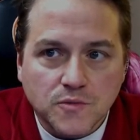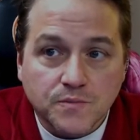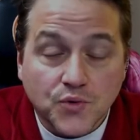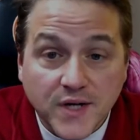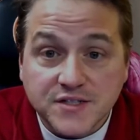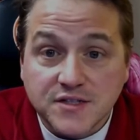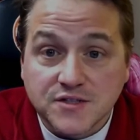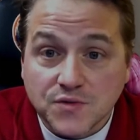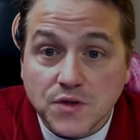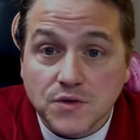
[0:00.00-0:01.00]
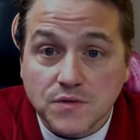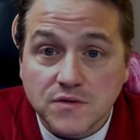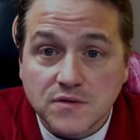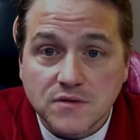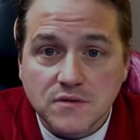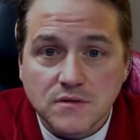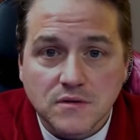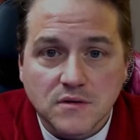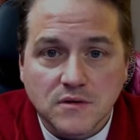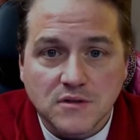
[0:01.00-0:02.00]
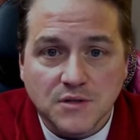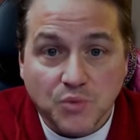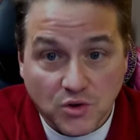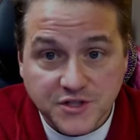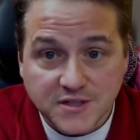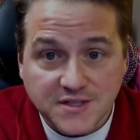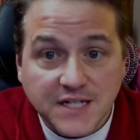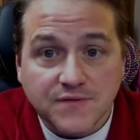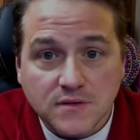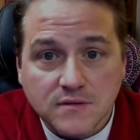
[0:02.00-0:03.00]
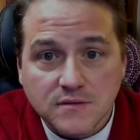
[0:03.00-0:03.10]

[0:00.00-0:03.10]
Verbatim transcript: preach the truth abortion is evil